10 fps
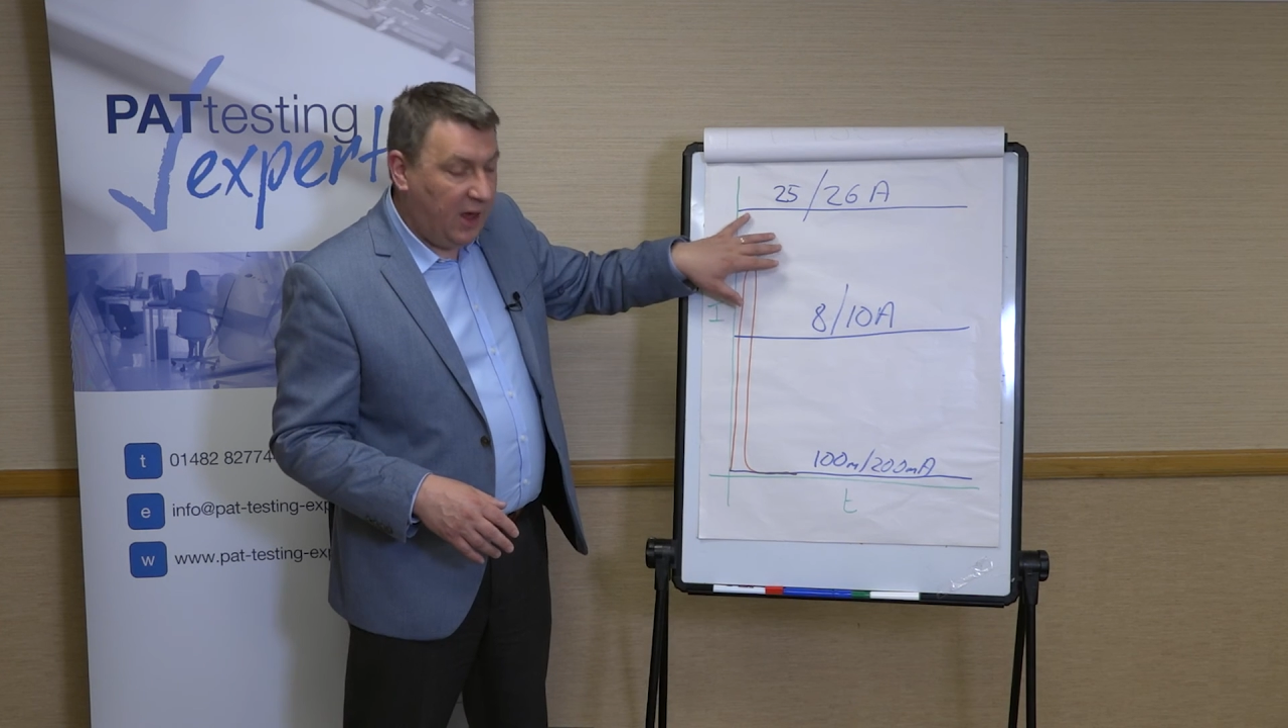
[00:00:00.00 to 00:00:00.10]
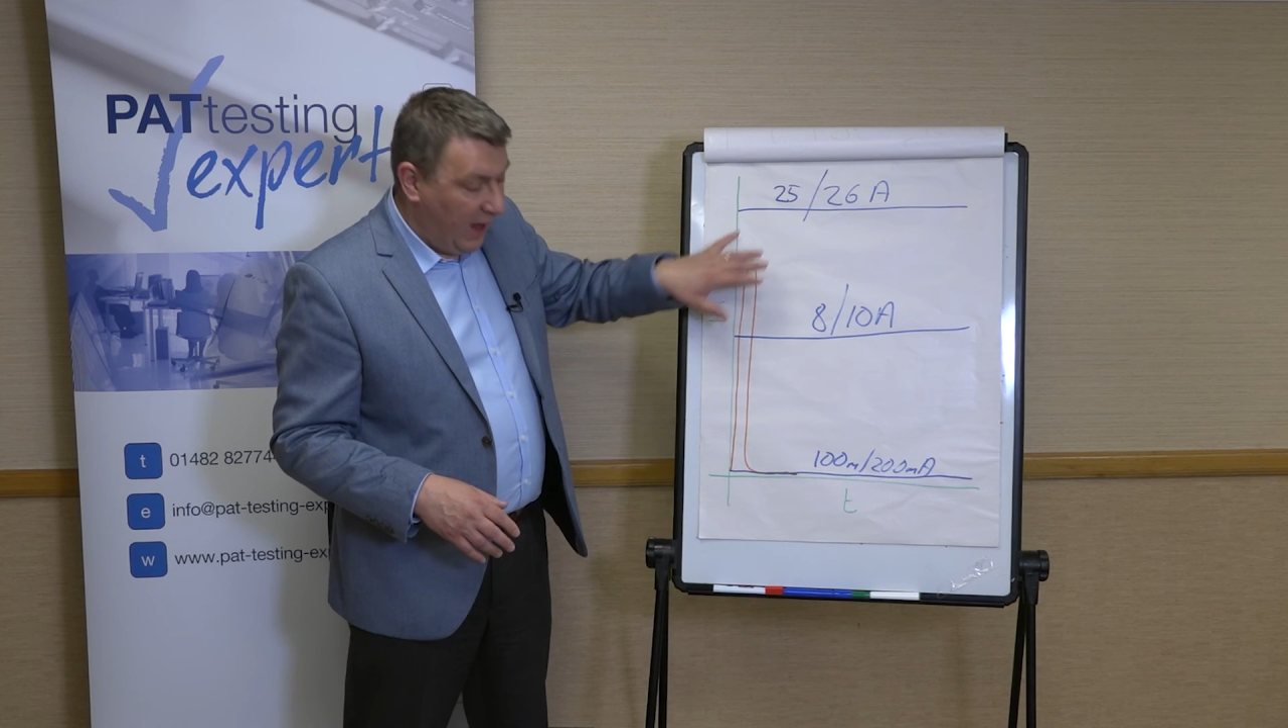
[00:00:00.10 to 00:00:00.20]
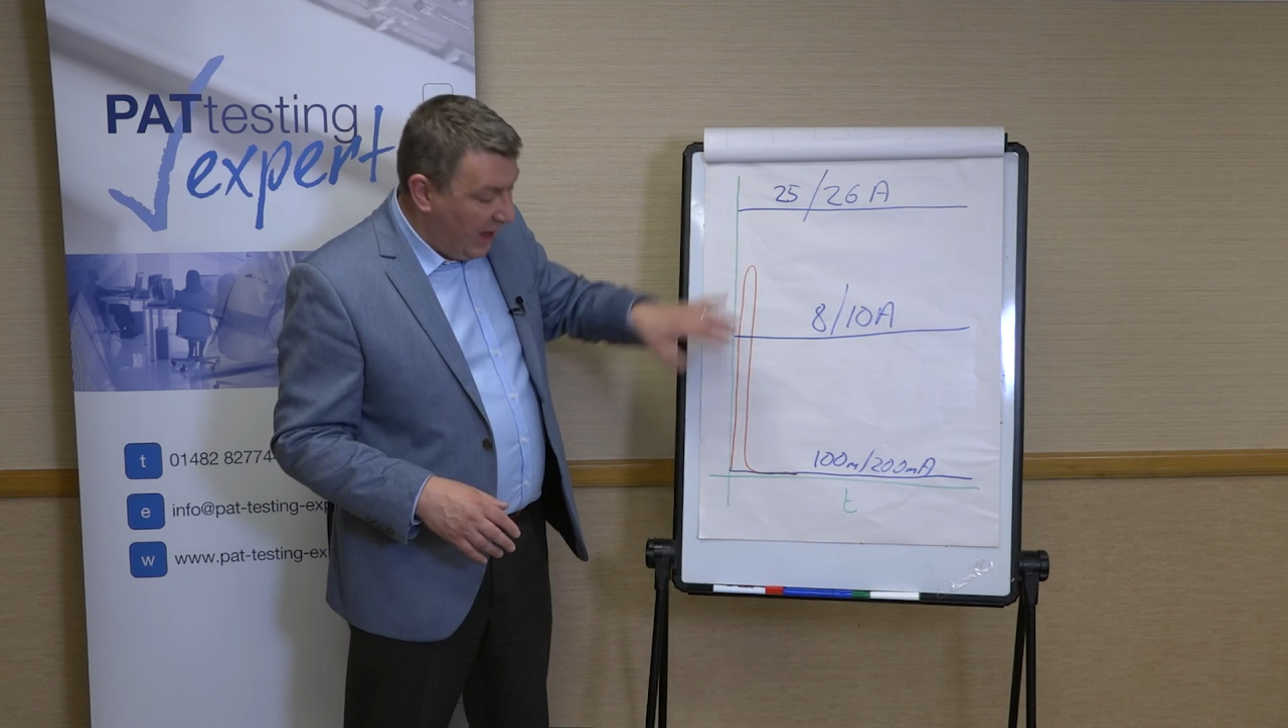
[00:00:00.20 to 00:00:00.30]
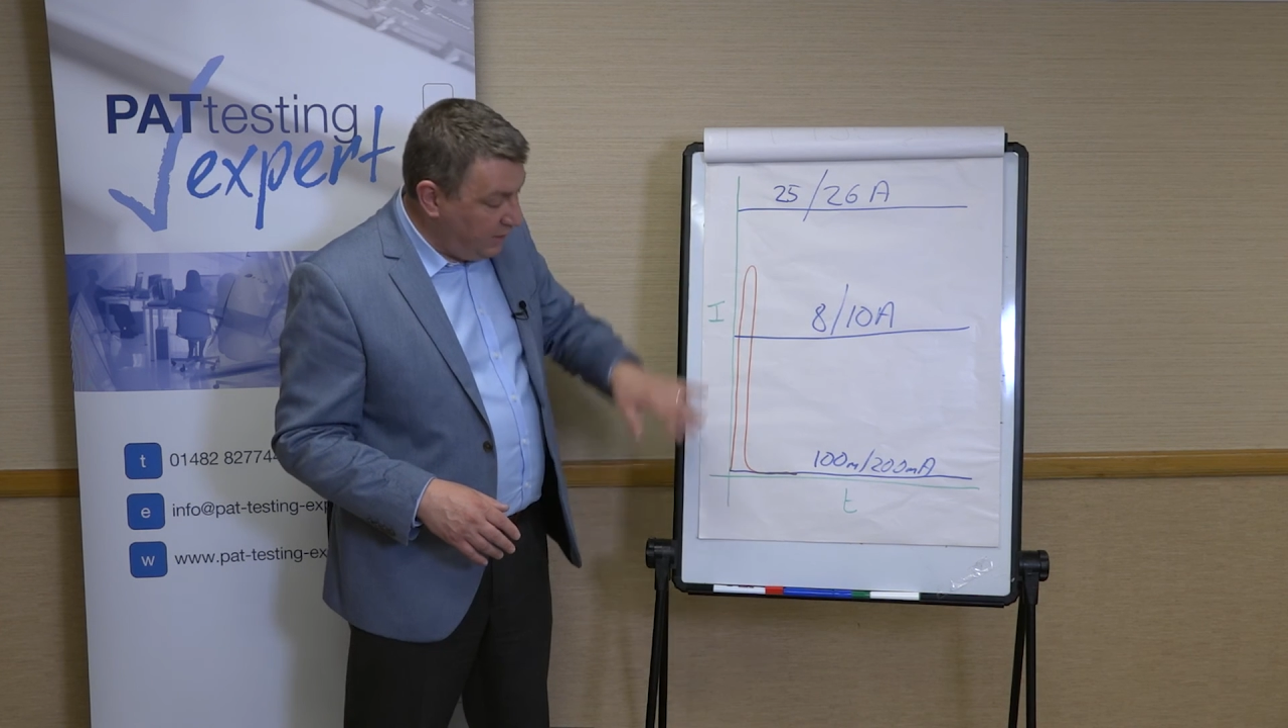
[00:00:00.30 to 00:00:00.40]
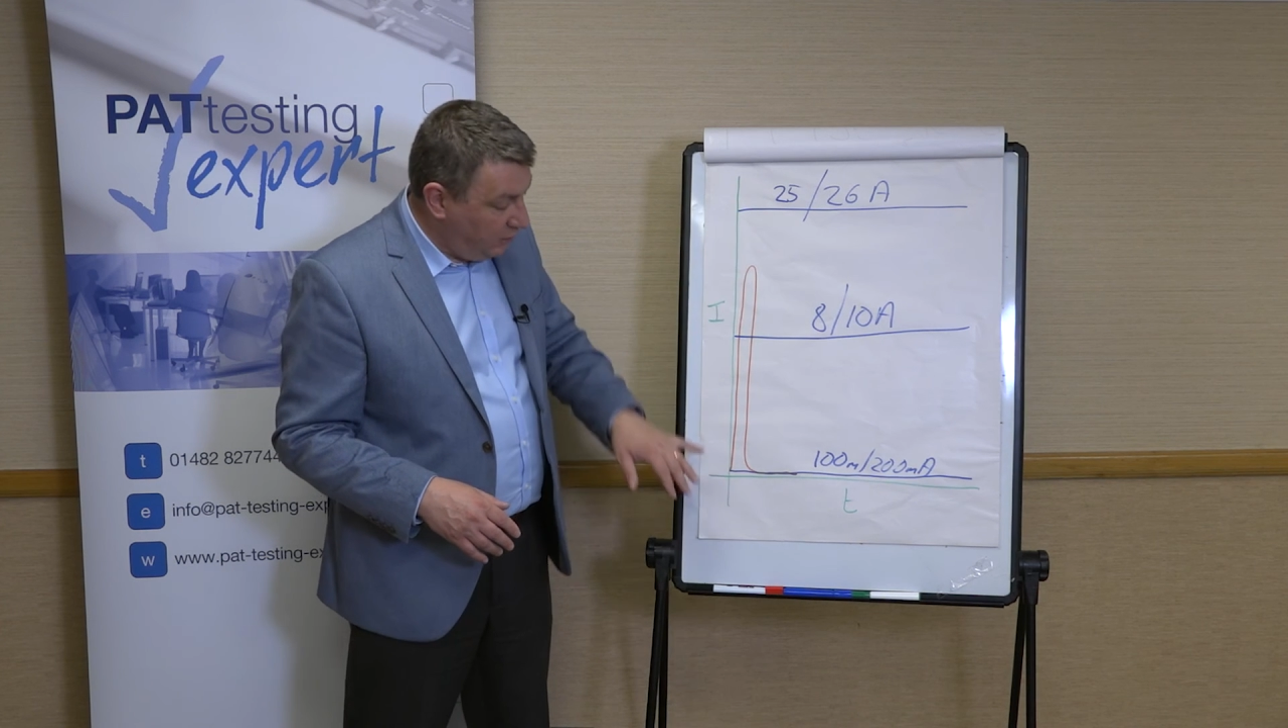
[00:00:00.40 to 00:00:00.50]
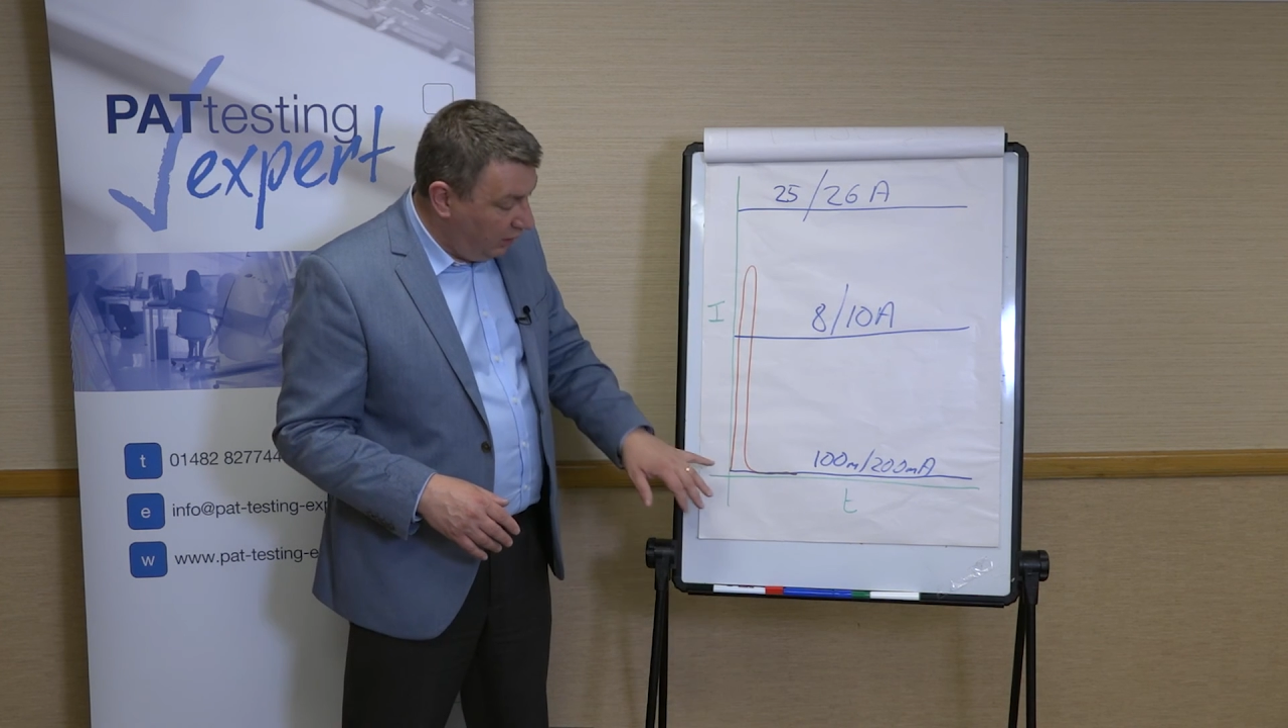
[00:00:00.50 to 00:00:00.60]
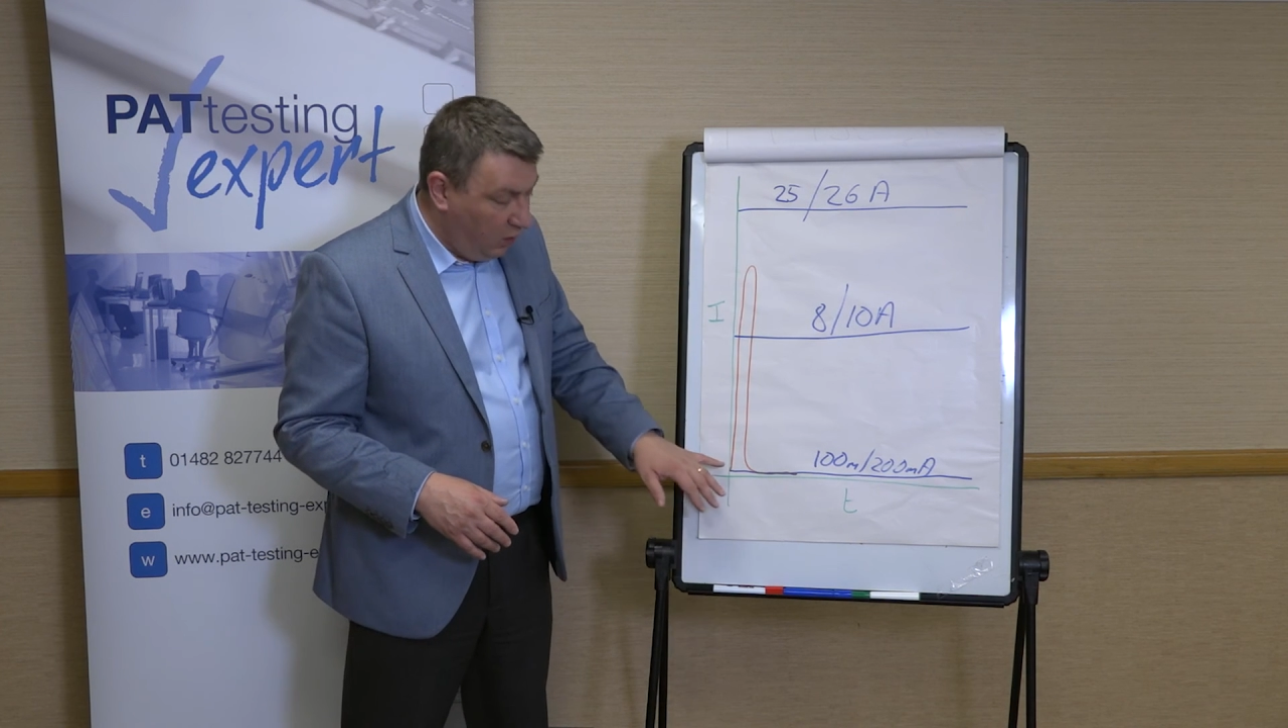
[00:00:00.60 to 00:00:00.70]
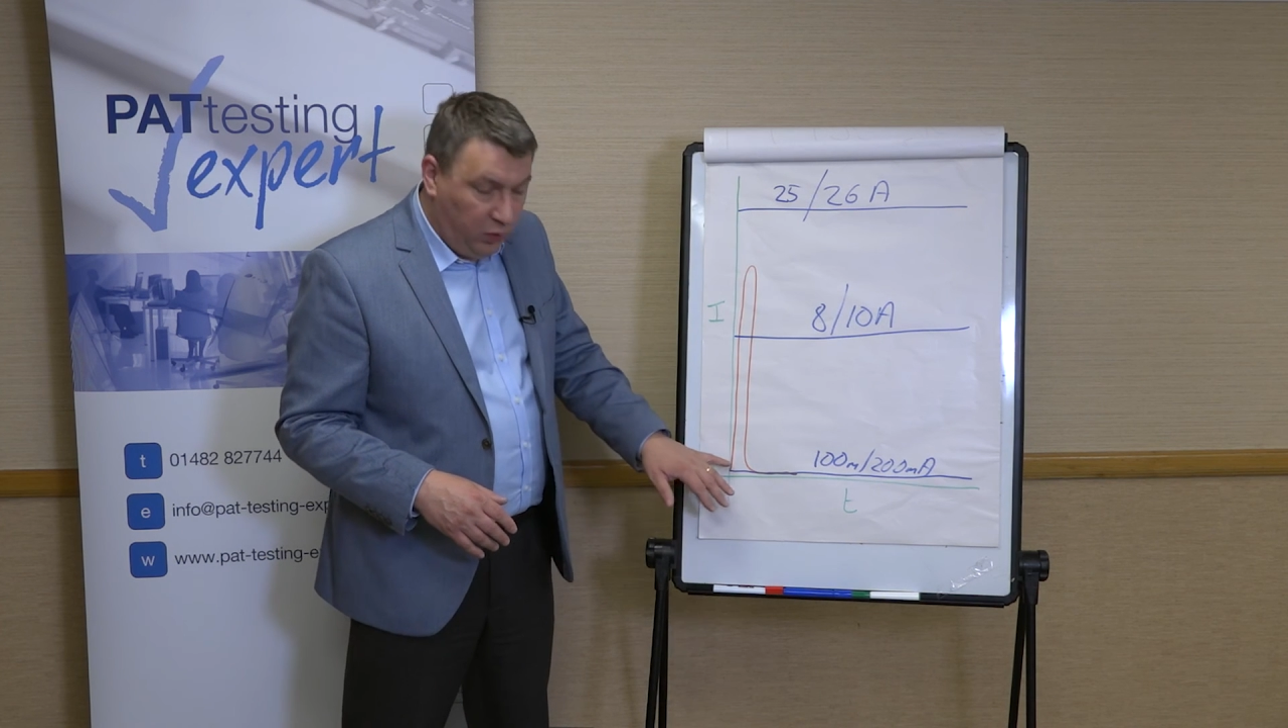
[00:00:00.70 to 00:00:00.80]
and a low